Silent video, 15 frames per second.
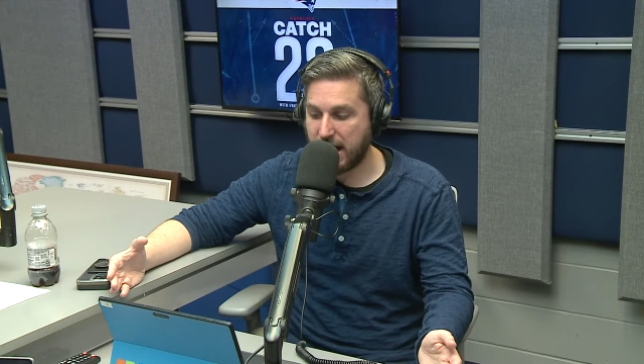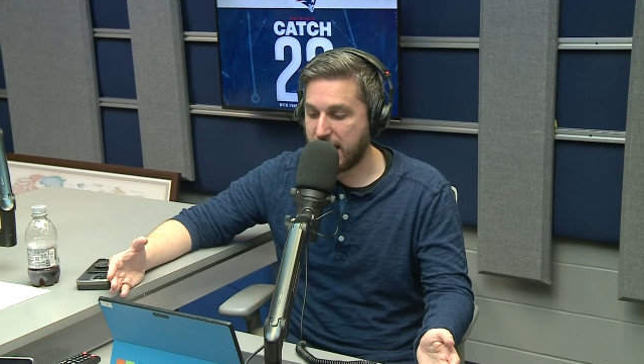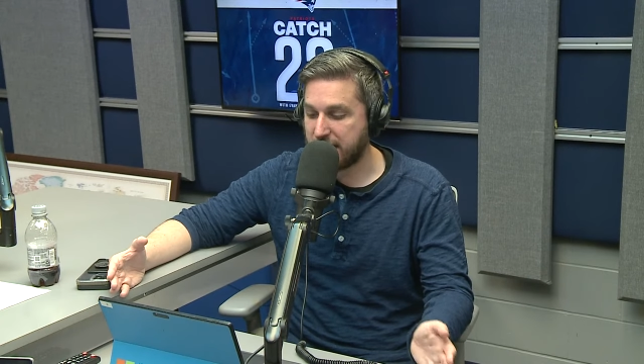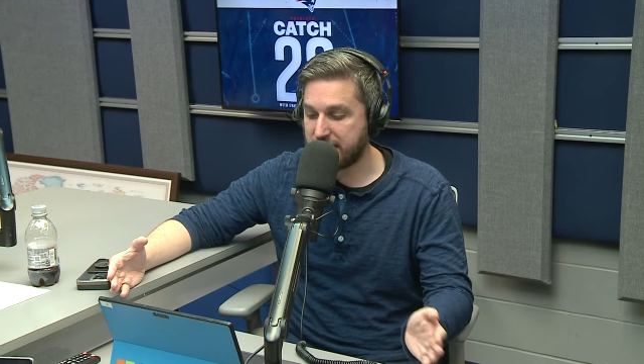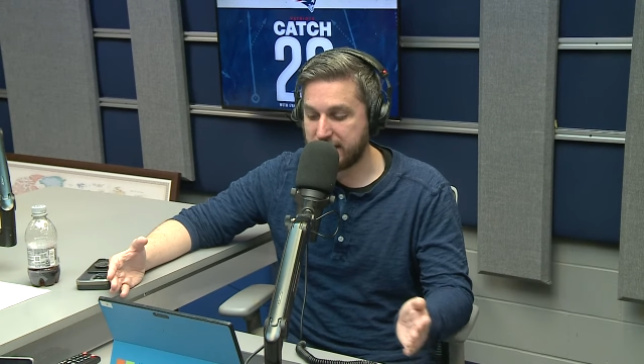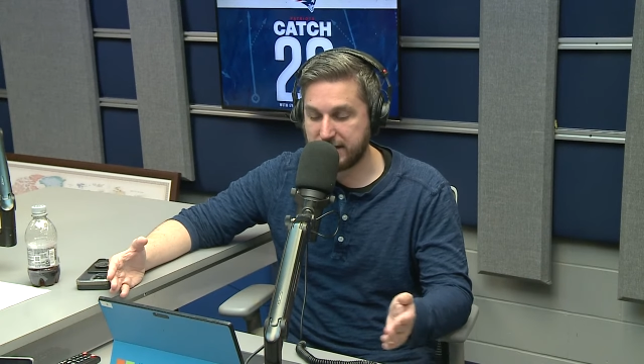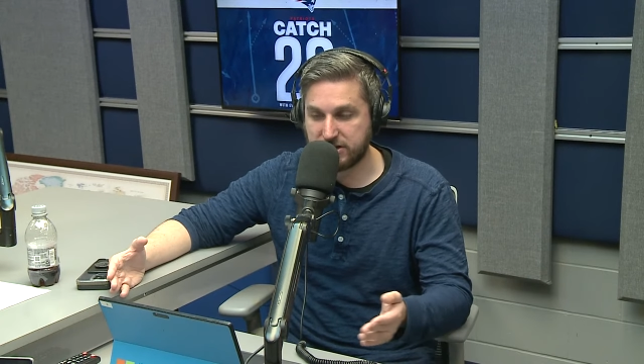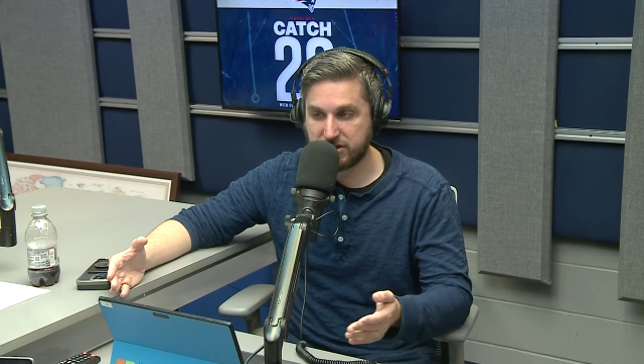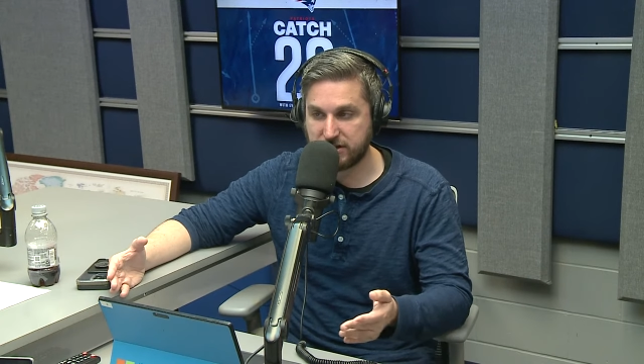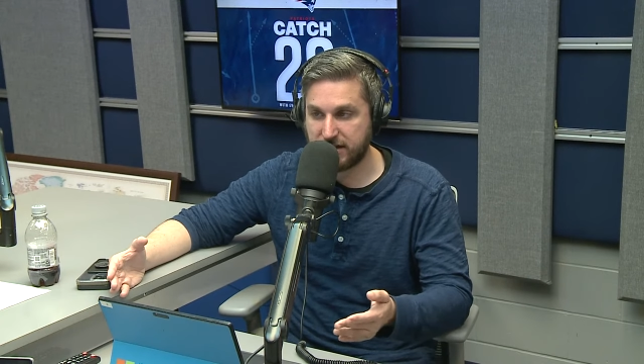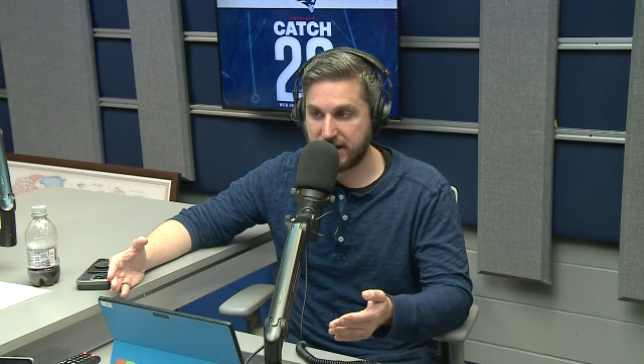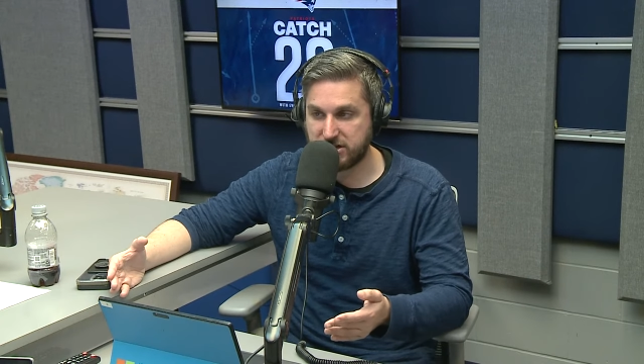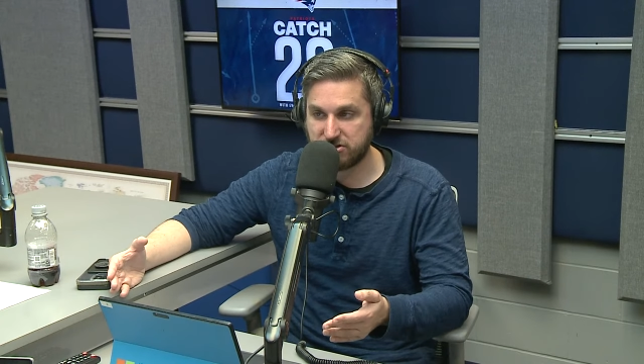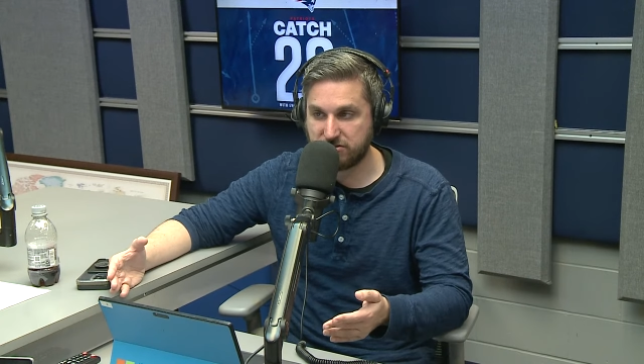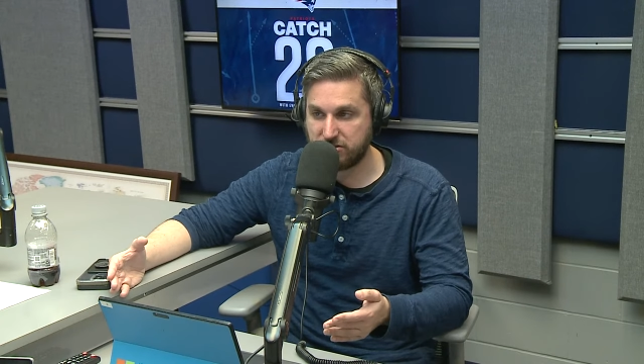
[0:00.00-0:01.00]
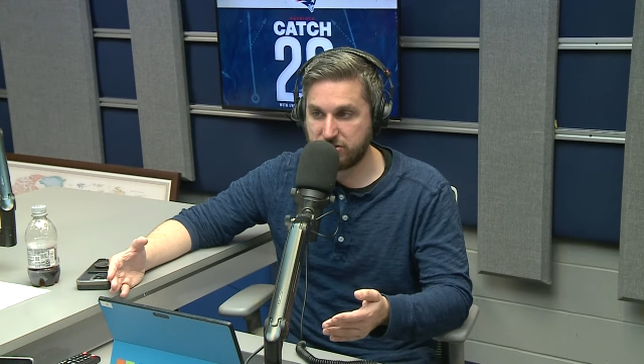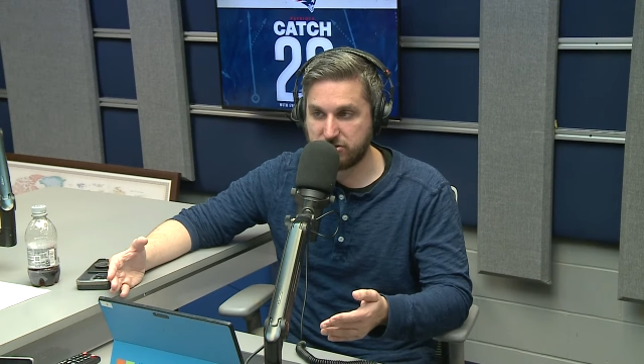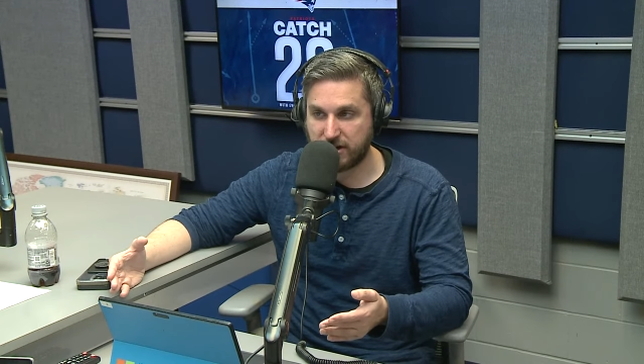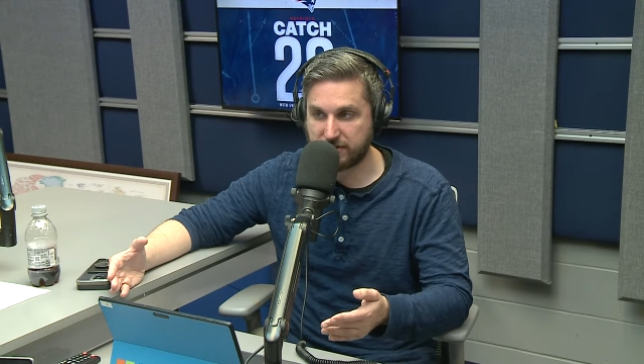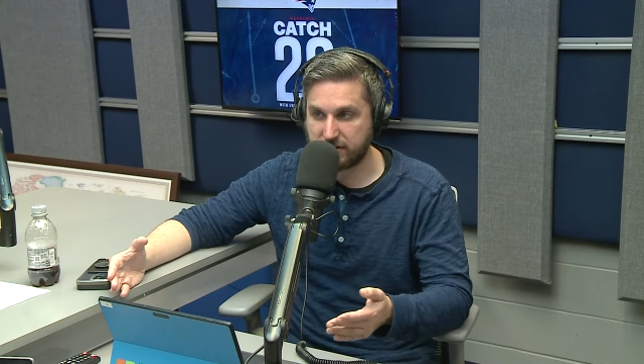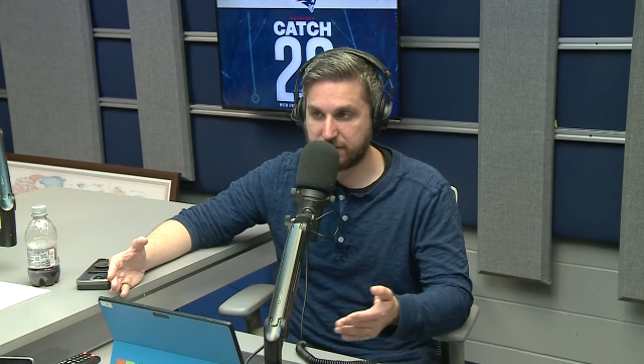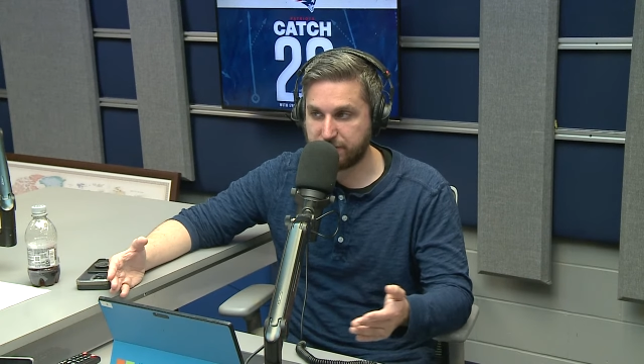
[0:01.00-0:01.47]
And he they you
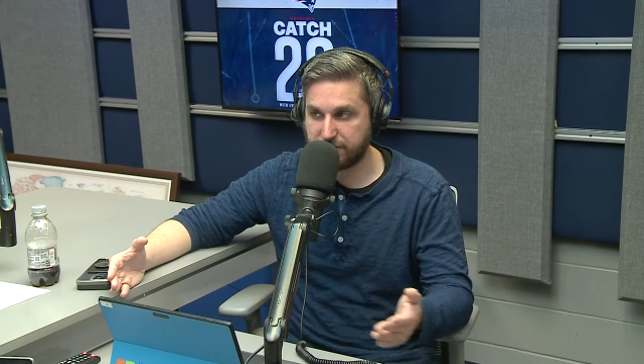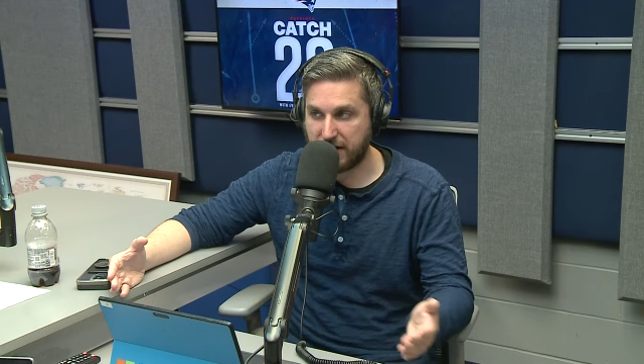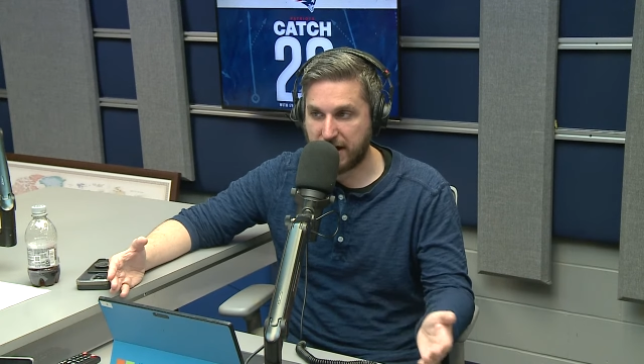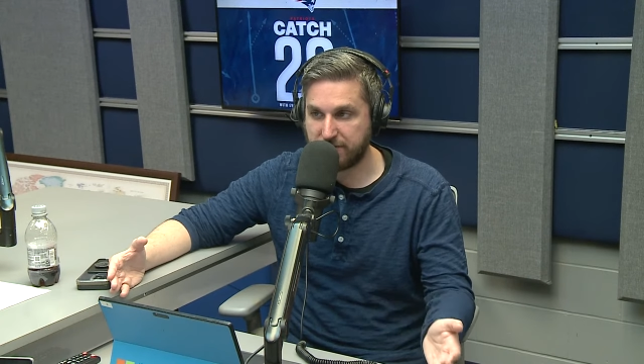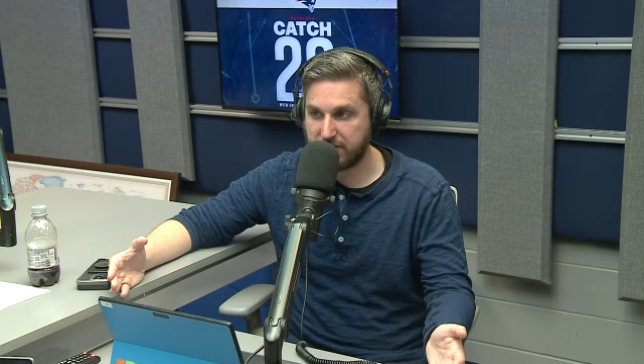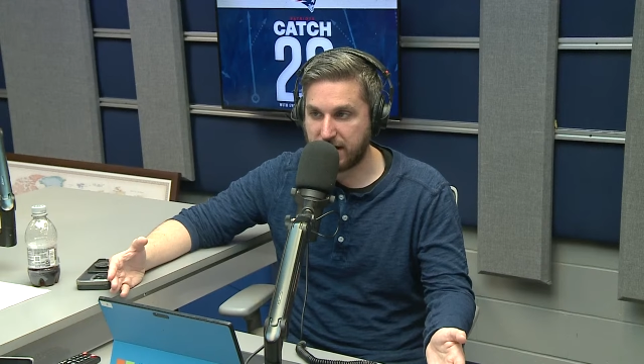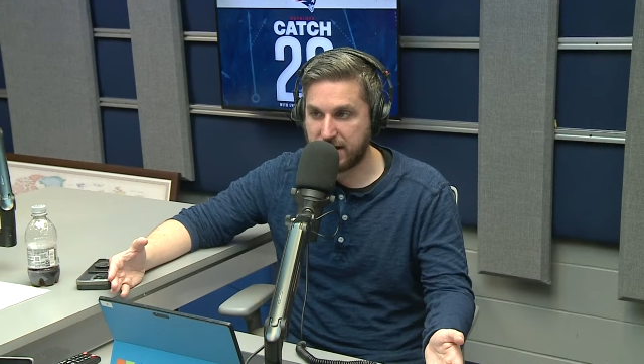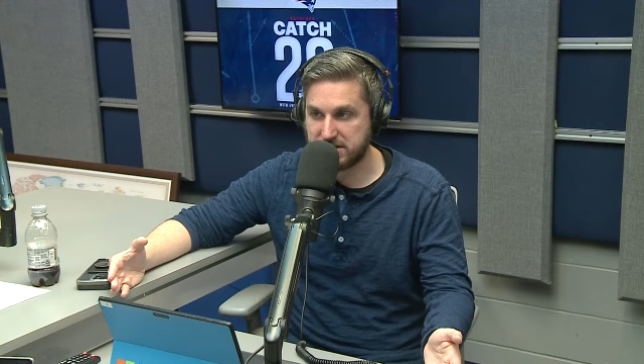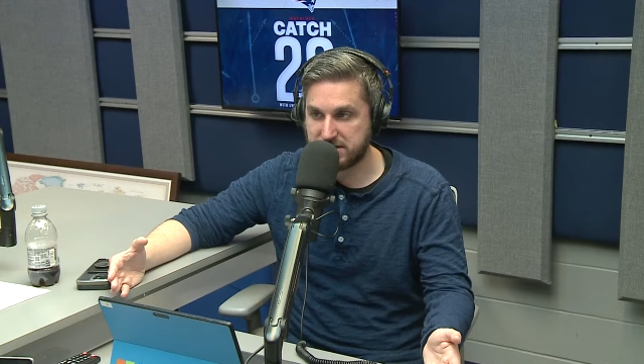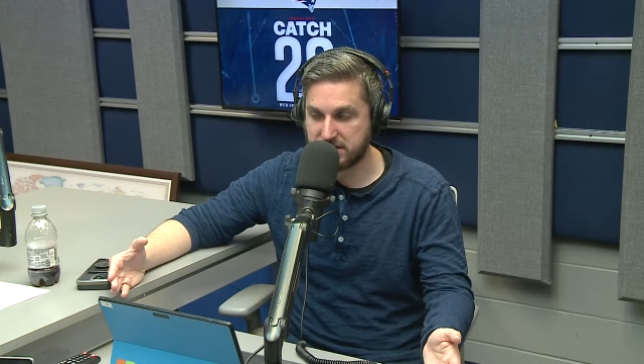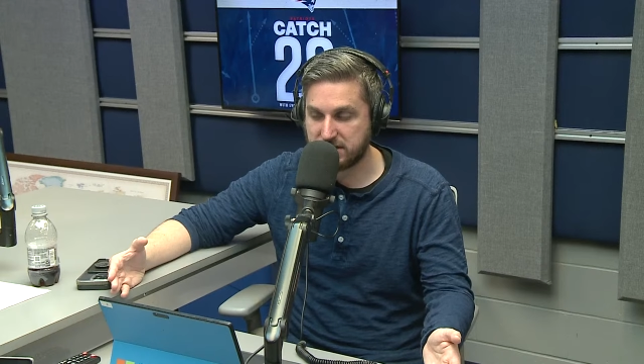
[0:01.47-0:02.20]
drafted five guys in